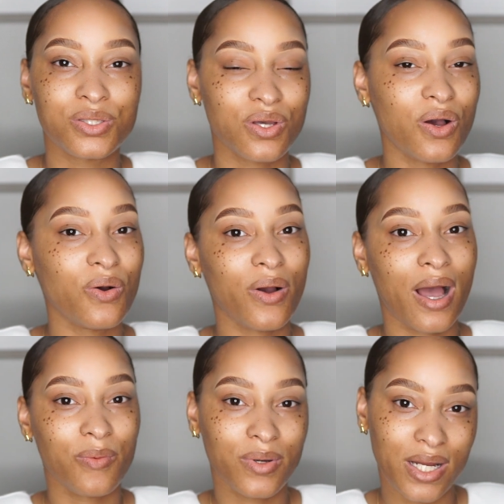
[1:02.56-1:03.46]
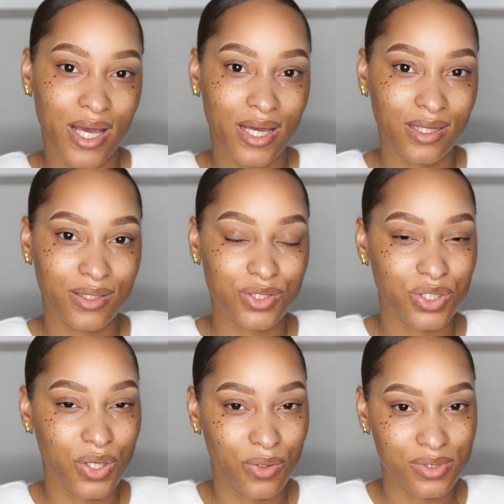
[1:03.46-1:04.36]
So I went ahead and
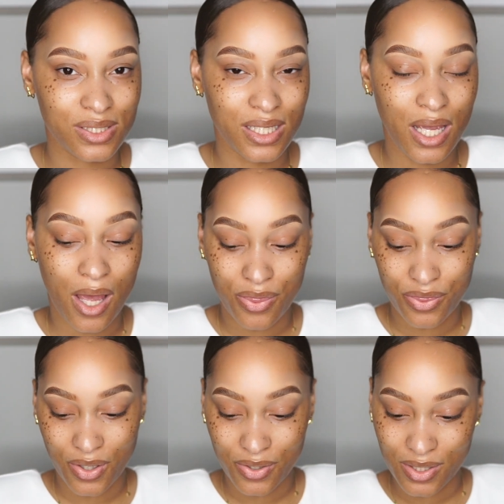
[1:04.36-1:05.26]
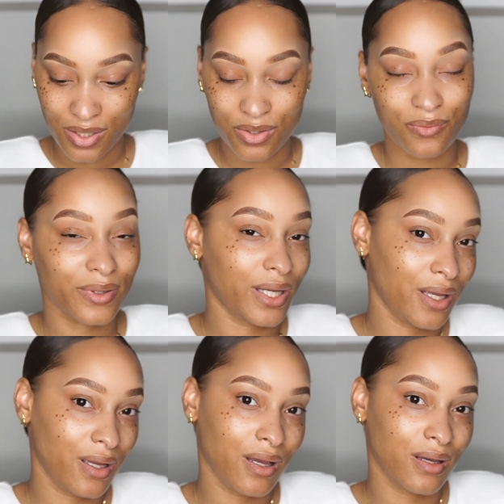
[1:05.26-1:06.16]
chose the
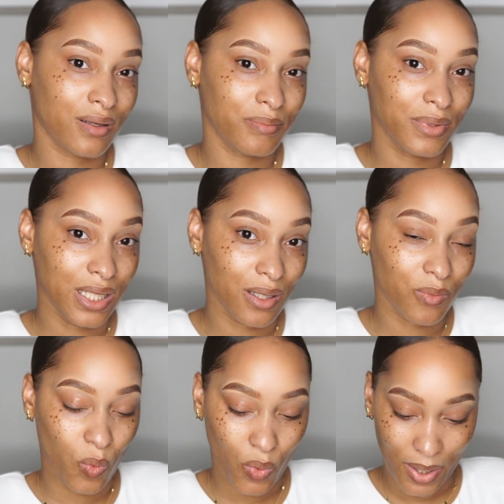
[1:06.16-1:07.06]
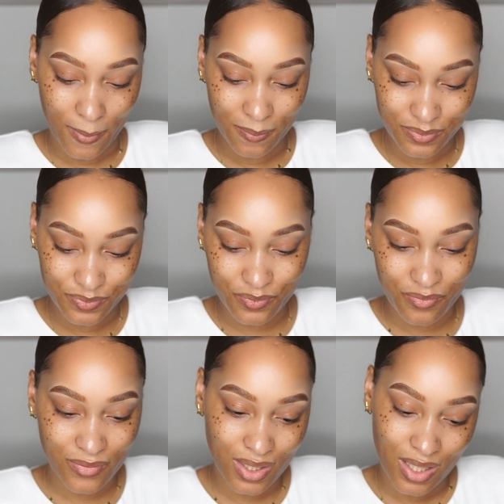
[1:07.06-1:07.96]
33 Medium Warm.
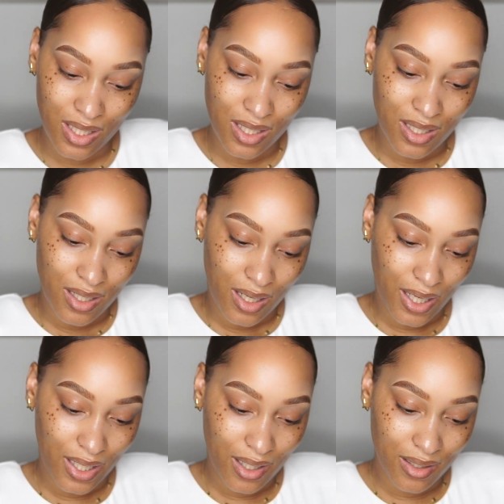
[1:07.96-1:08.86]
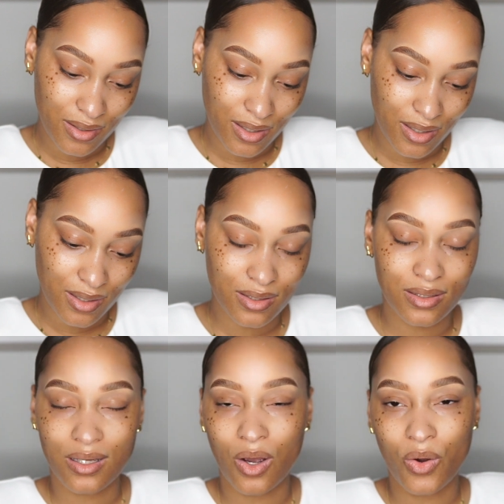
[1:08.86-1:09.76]
And
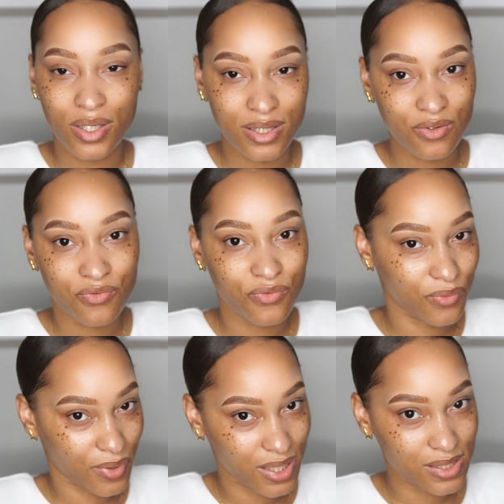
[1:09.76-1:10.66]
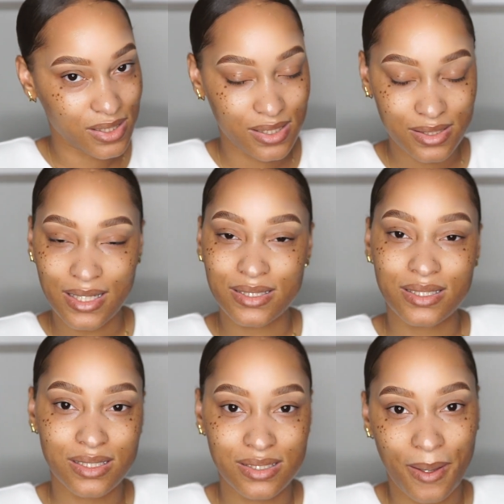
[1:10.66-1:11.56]
on the front, it states
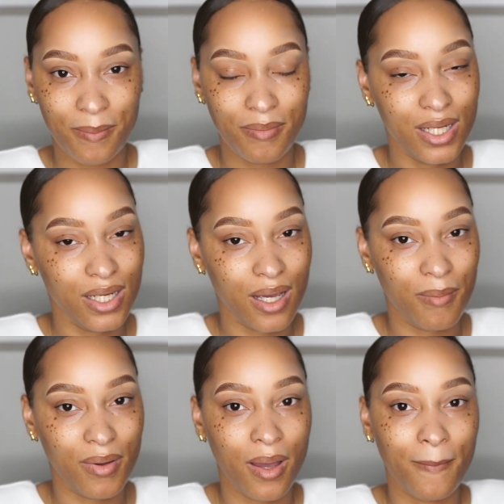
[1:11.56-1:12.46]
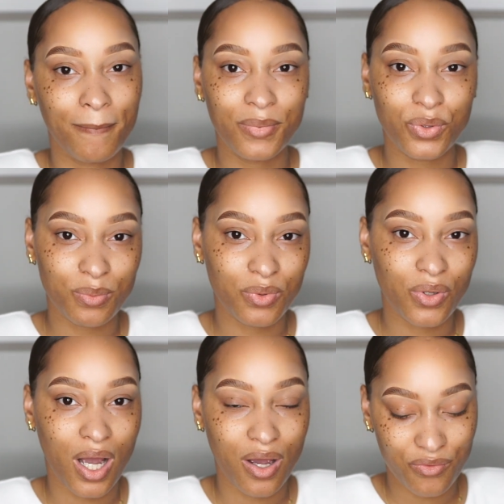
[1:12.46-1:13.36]
this is a medium
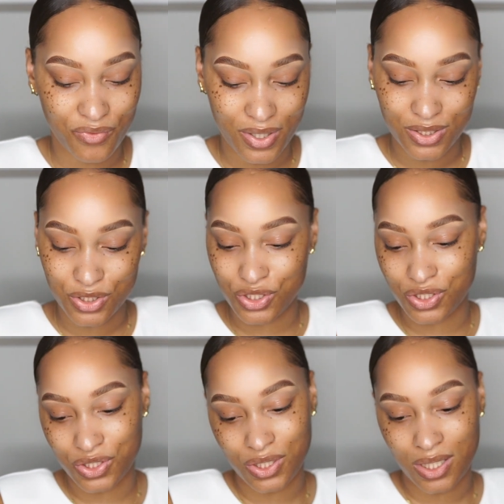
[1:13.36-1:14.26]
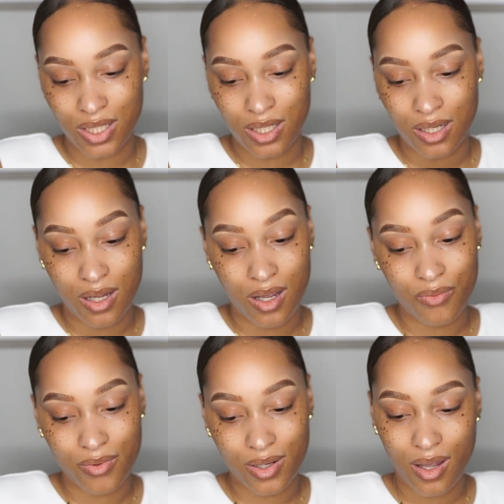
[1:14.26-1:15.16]
buildable coverage.
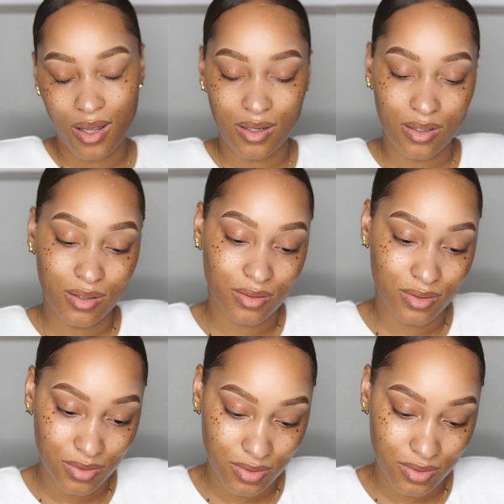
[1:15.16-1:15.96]
Okay.